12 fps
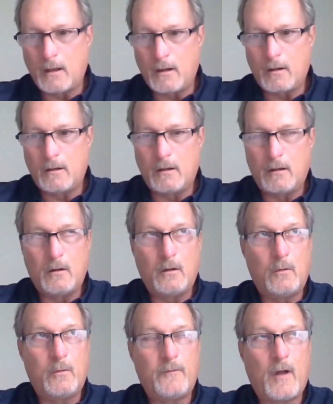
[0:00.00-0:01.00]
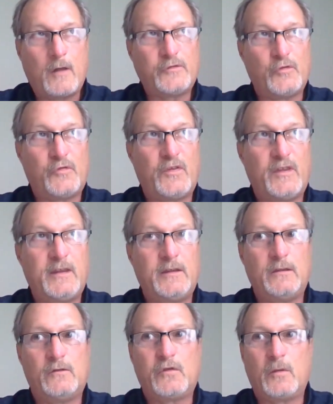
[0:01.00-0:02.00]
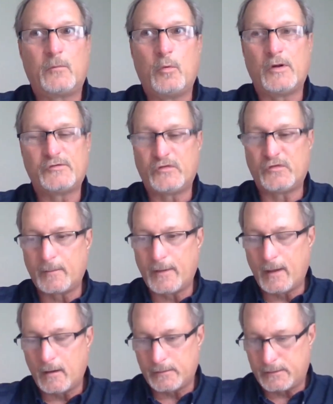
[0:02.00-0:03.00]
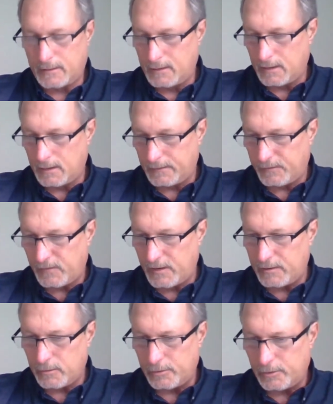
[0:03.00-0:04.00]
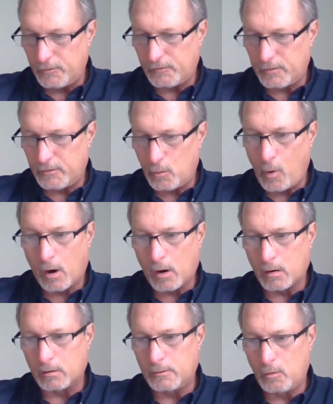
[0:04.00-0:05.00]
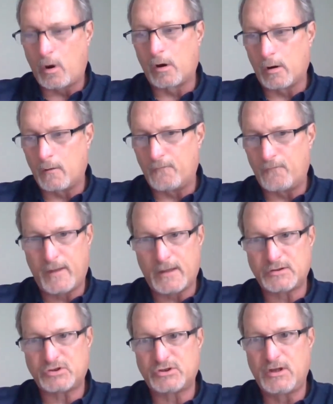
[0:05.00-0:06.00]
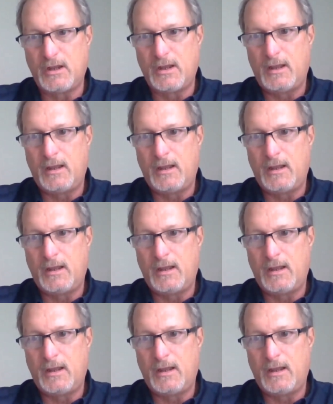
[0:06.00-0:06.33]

uh, we've also seen some questions about, uh, let's say you're using U R L fetch,